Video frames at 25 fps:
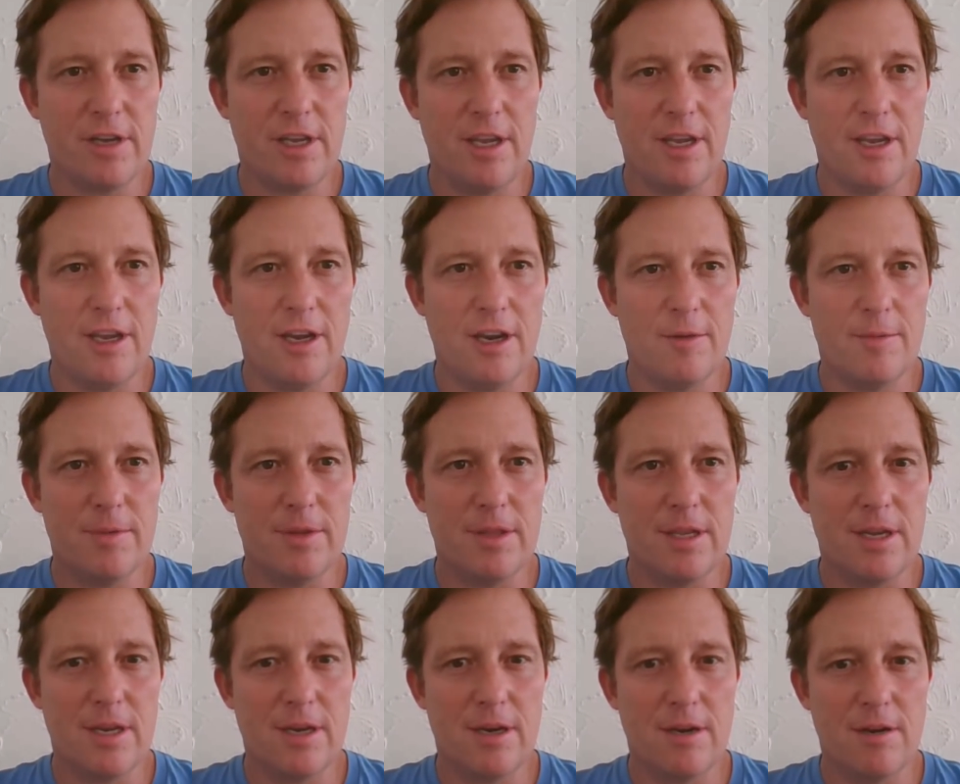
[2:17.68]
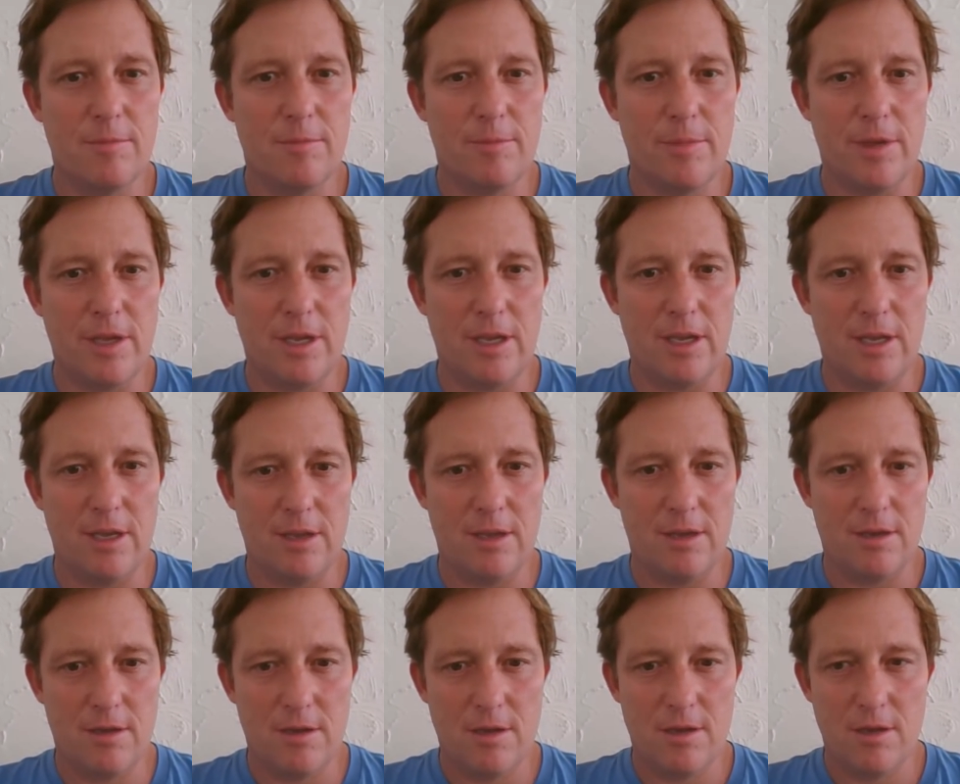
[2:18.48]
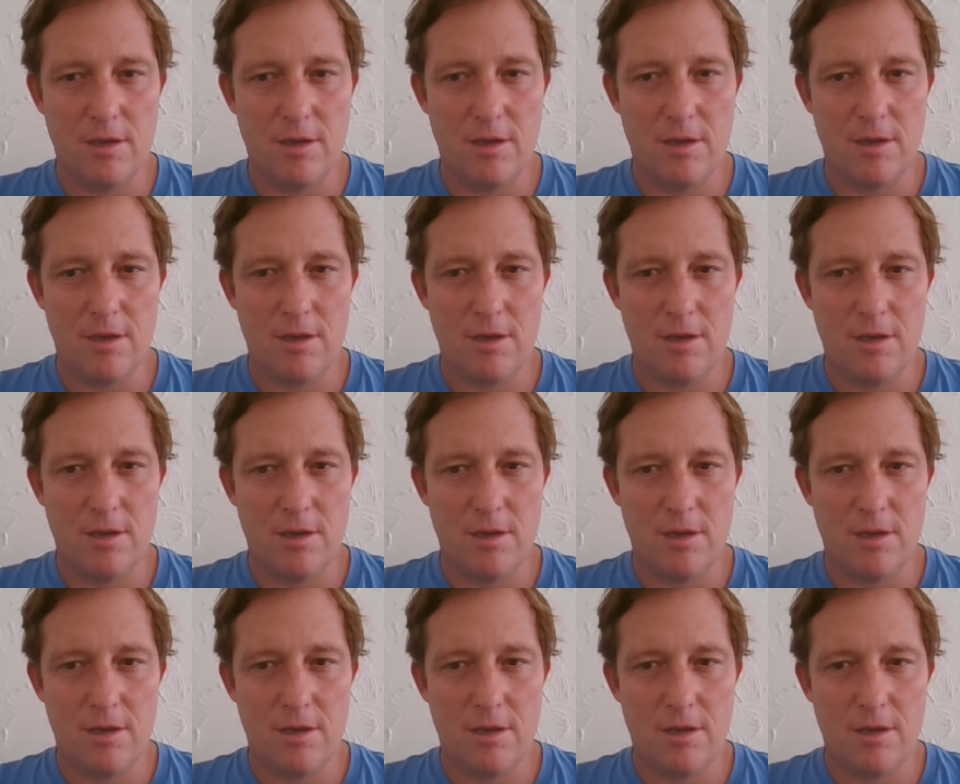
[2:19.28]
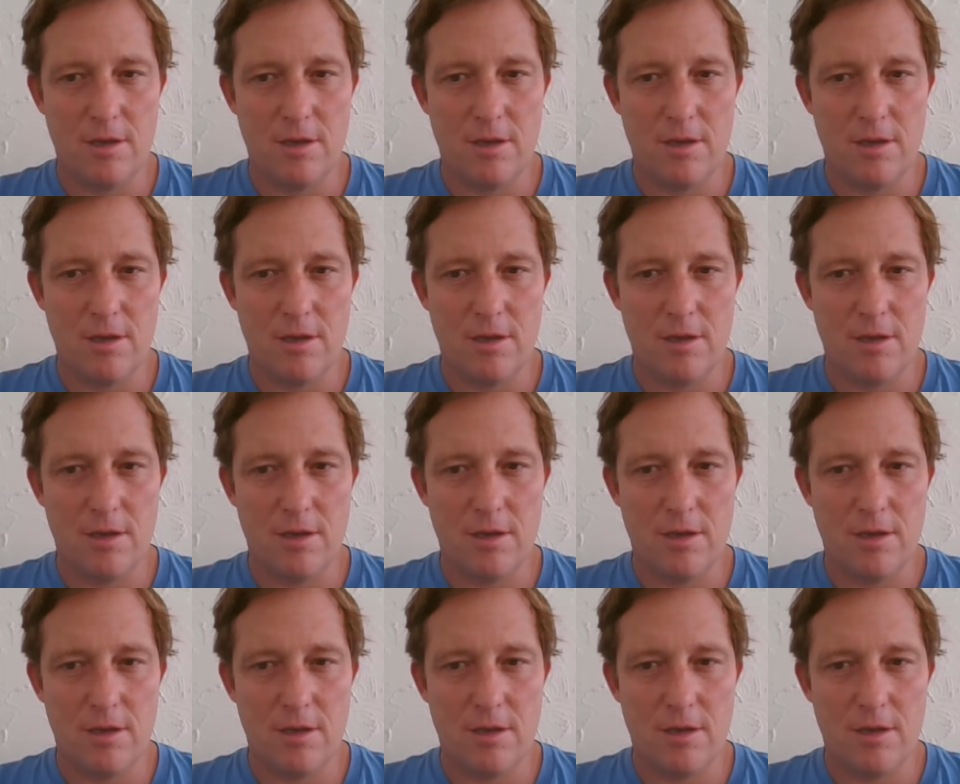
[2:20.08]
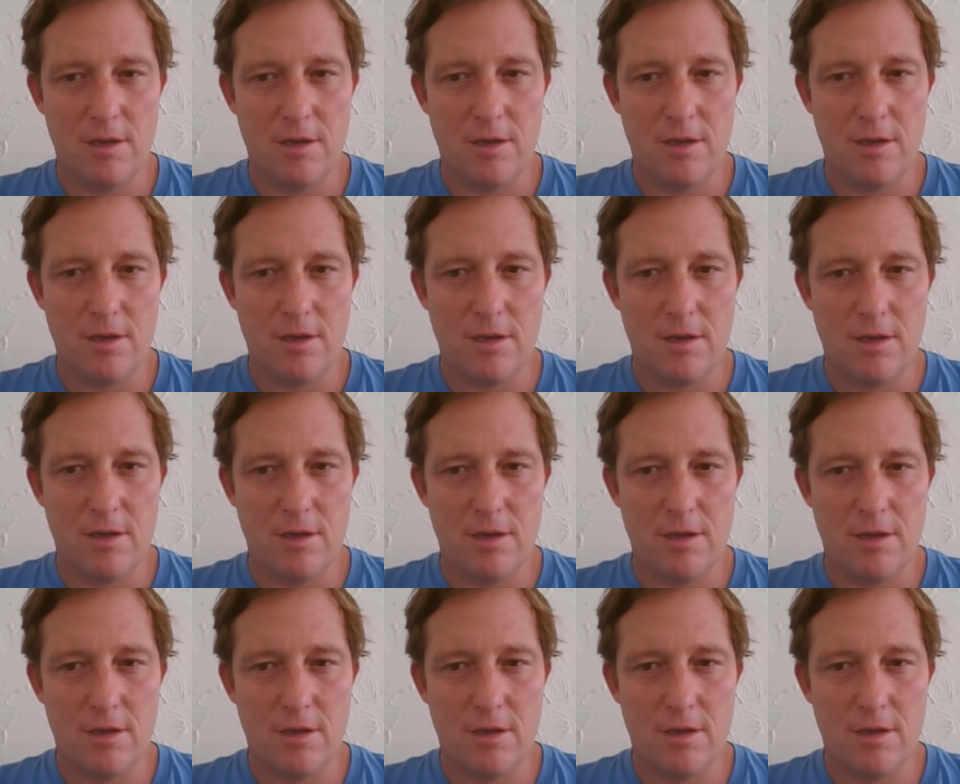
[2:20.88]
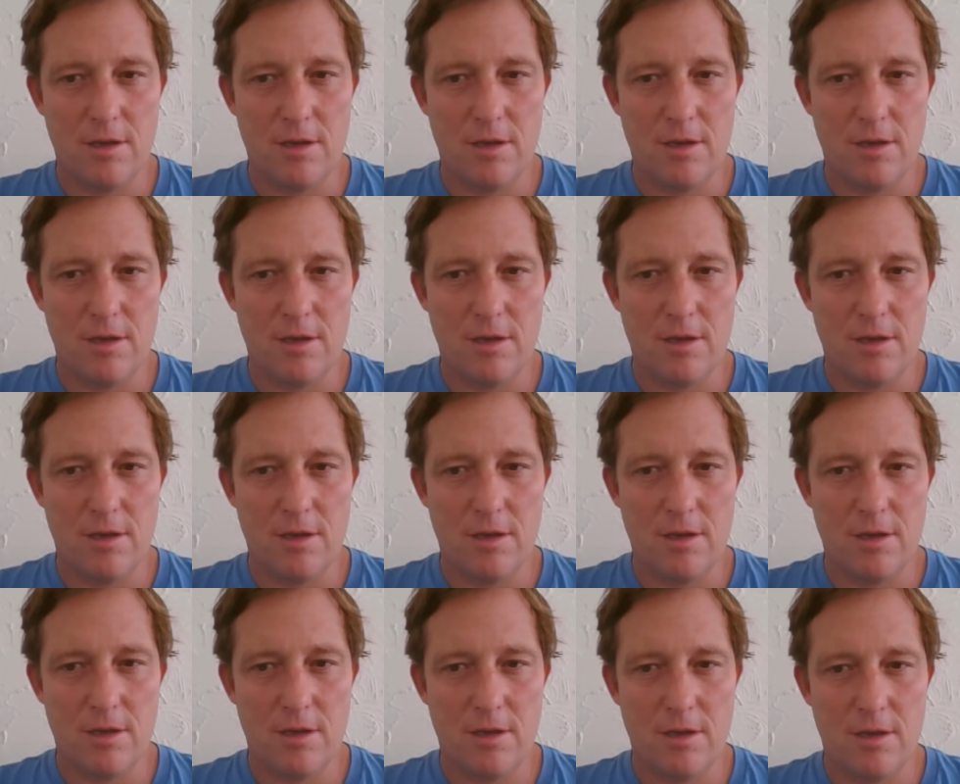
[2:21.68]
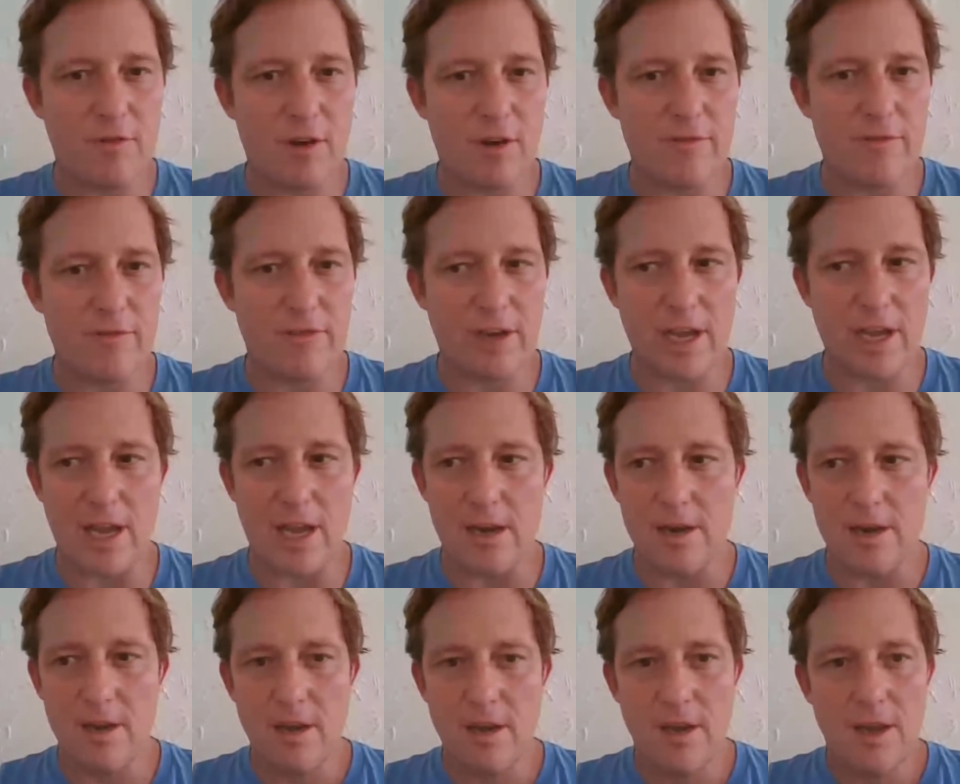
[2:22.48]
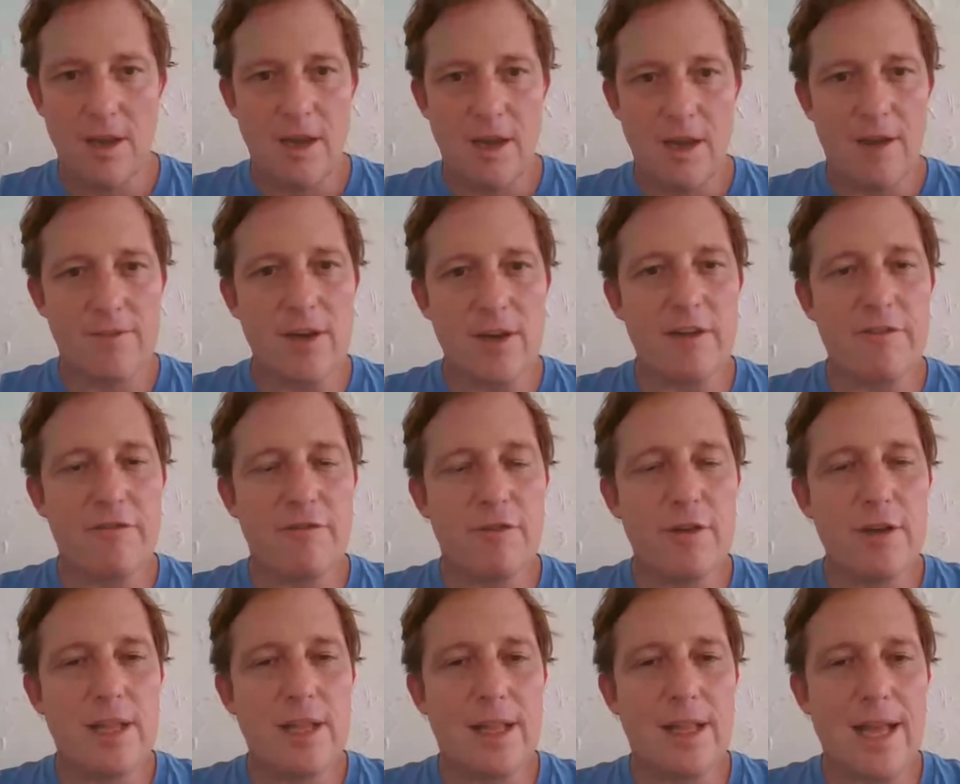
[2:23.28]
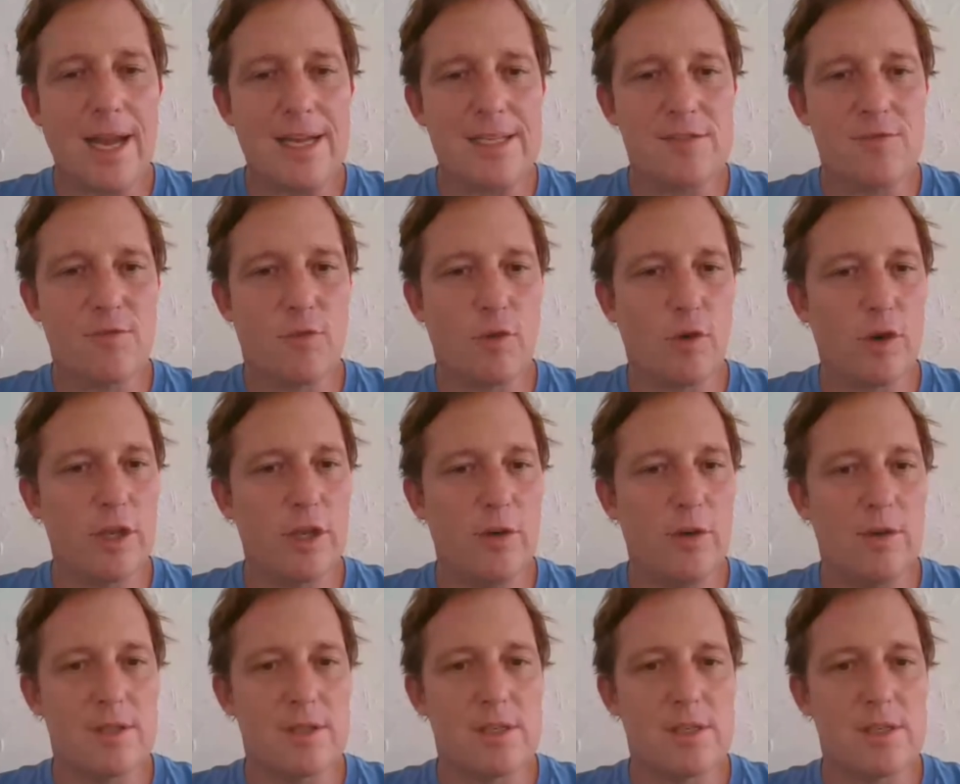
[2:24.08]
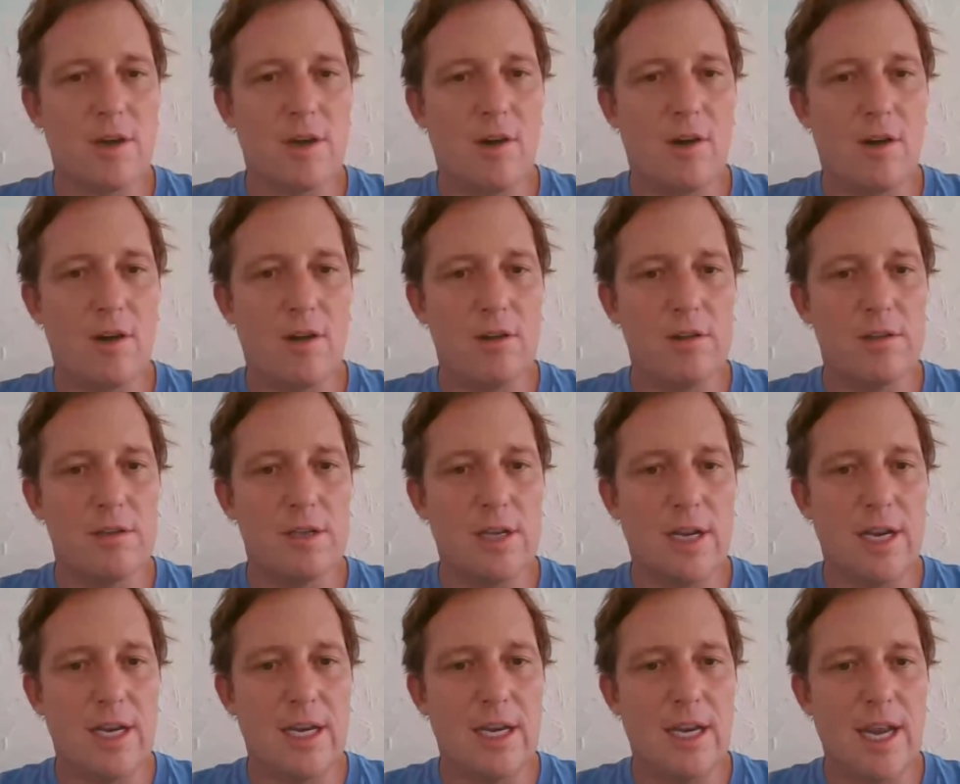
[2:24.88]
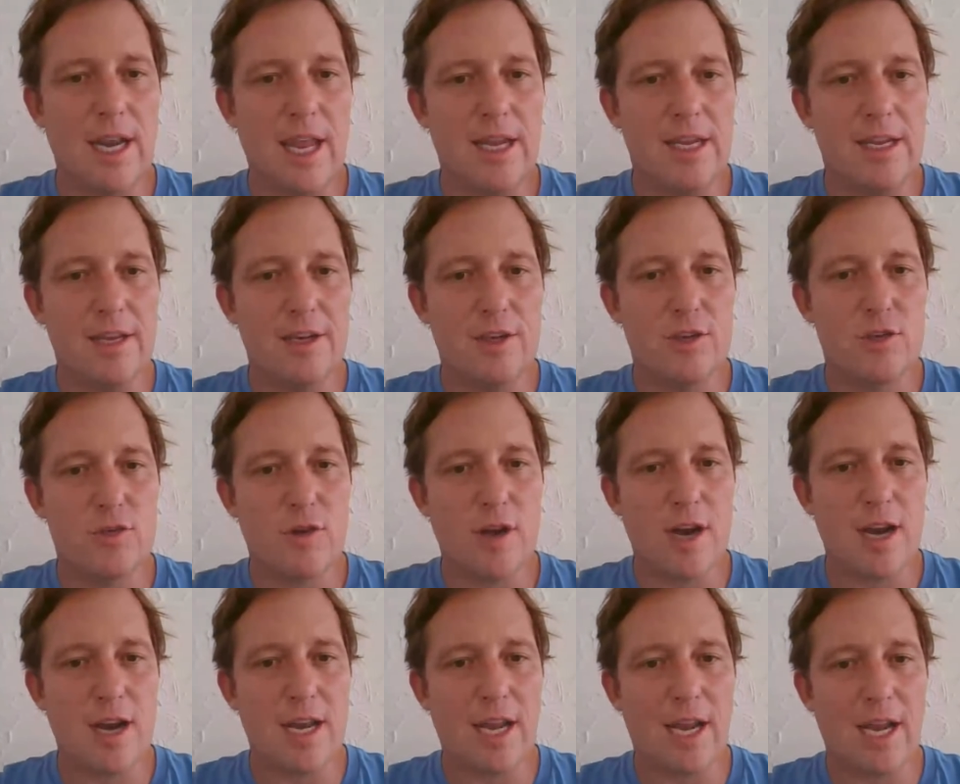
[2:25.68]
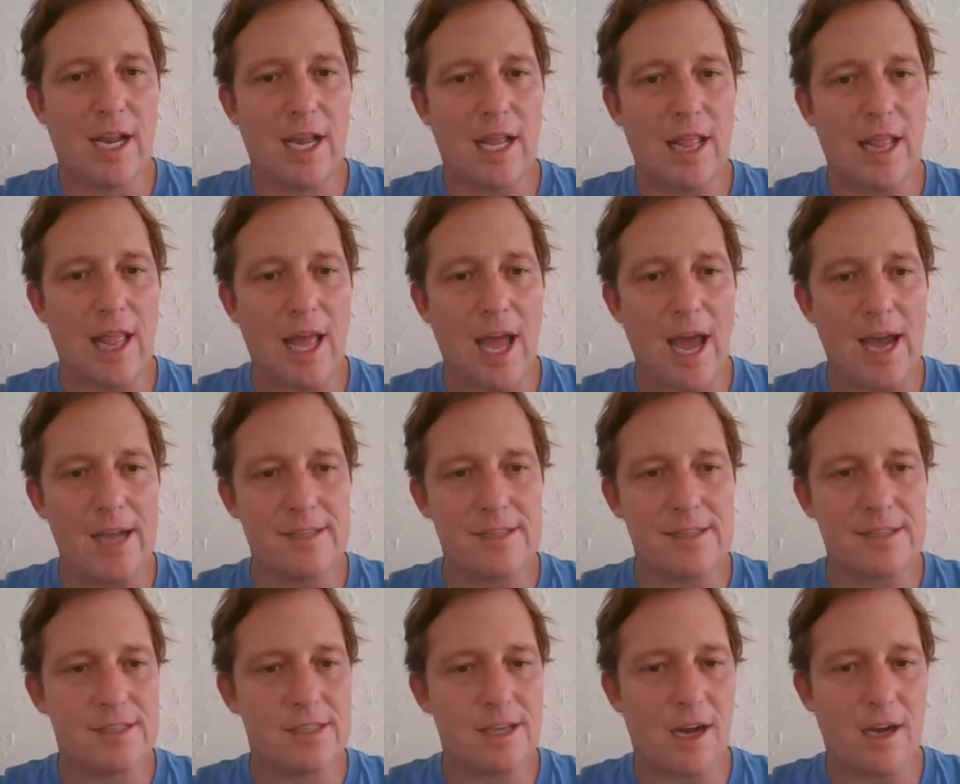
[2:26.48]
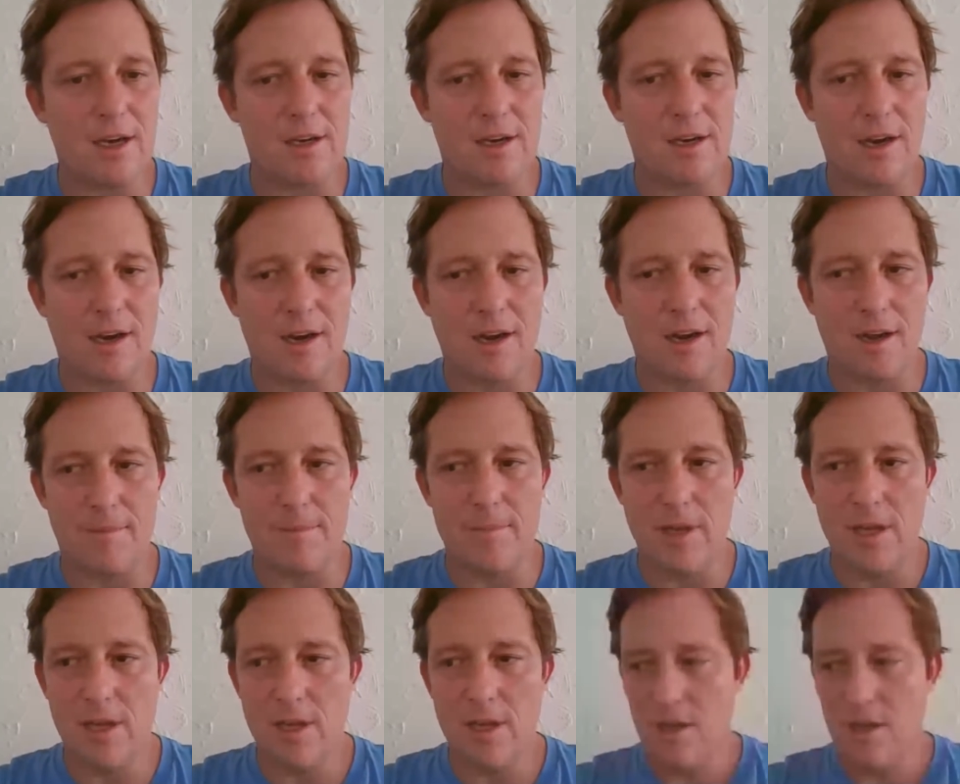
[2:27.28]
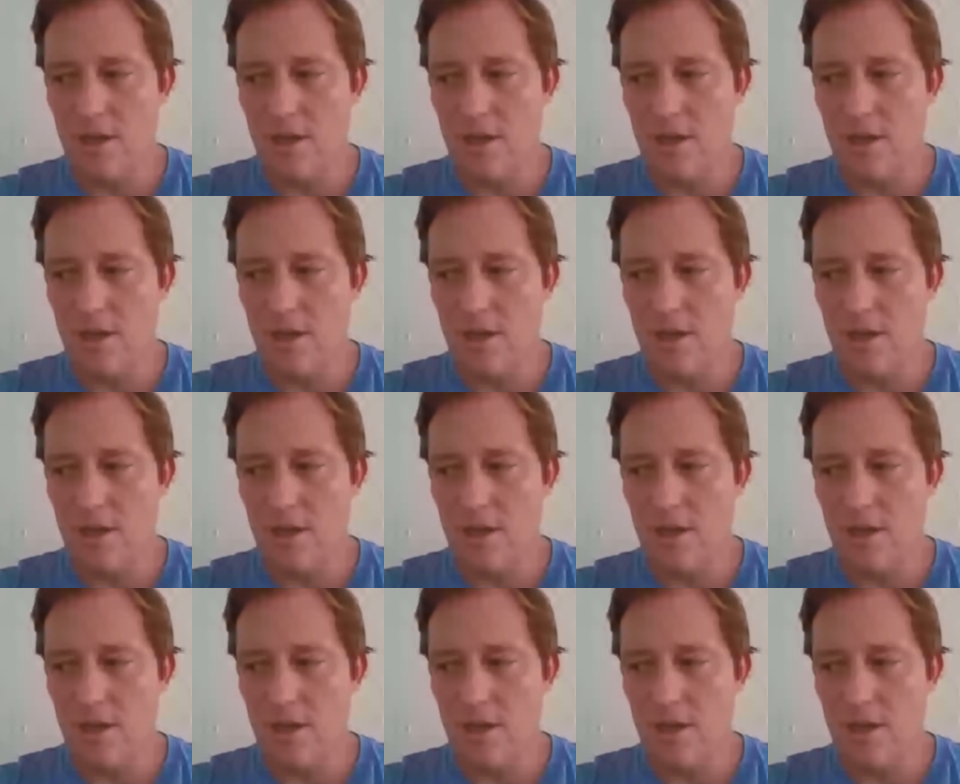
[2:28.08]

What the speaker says: here, but then it'll be all good. So you go to fxjake.com/risk. Oh, by the way, before I forget, I've got a free class for you. It's called nakedtradingclass.com.